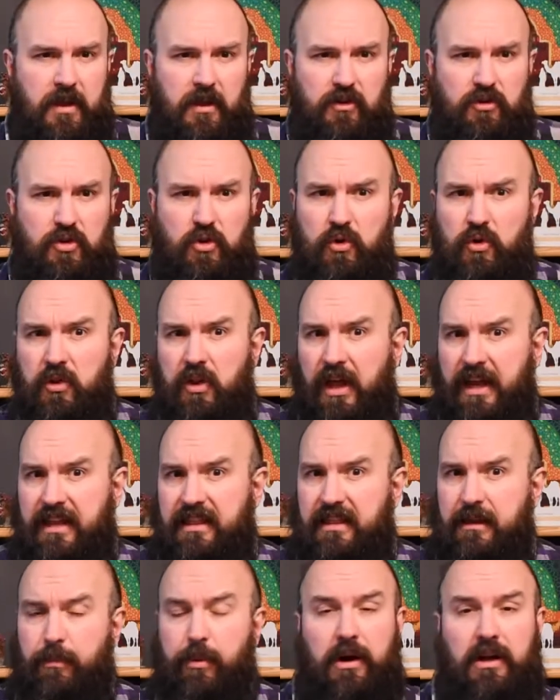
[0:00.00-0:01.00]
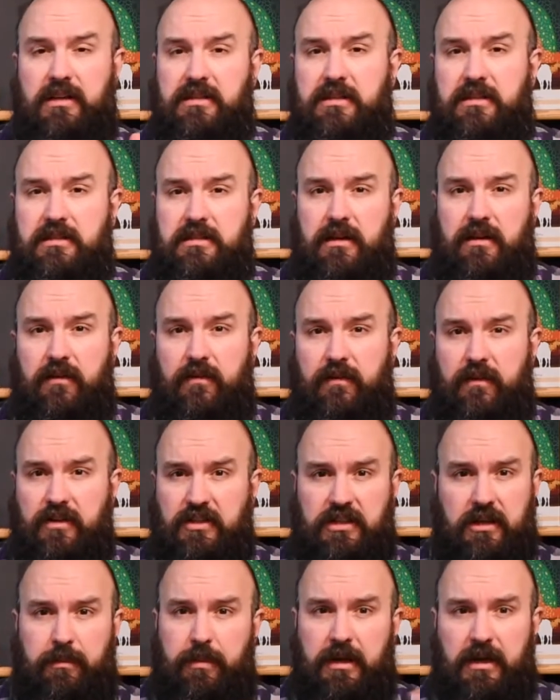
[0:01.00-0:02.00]
Do you like the process of
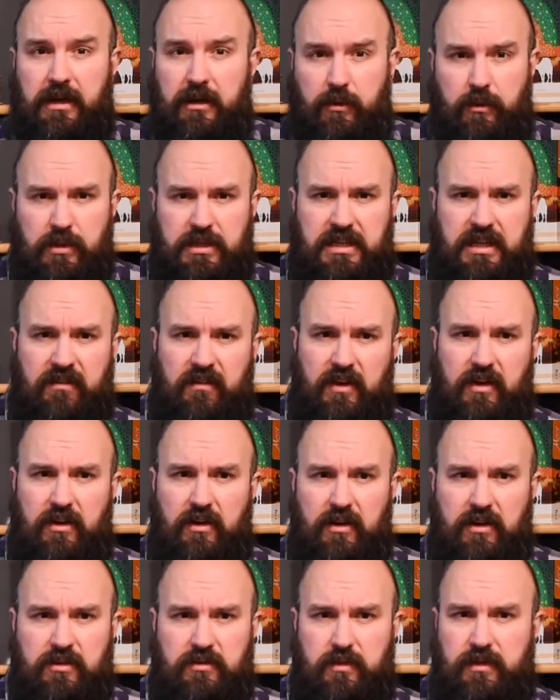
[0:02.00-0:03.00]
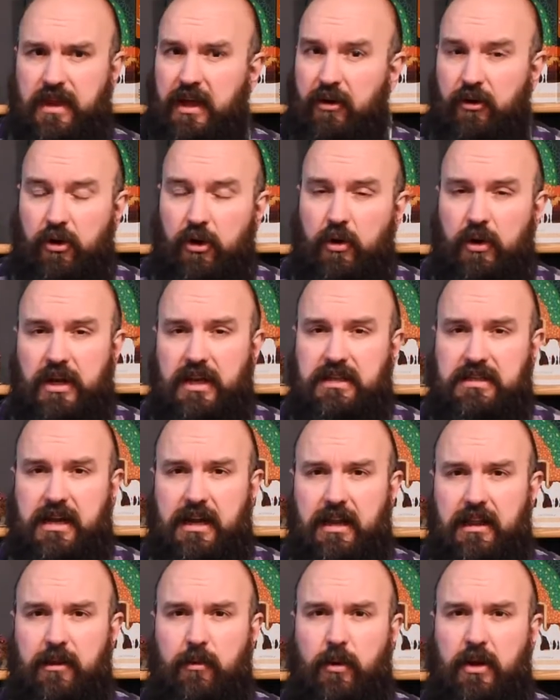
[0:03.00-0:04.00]
shipping and receiving goods without knowing
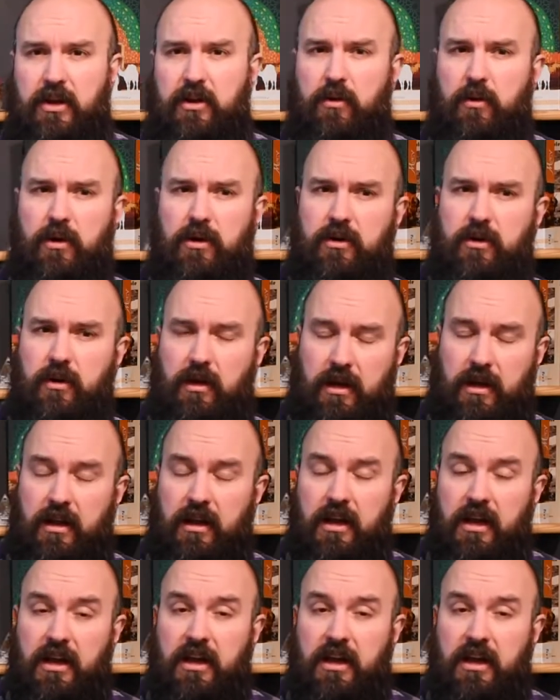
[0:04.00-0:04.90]
exactly what you are doing?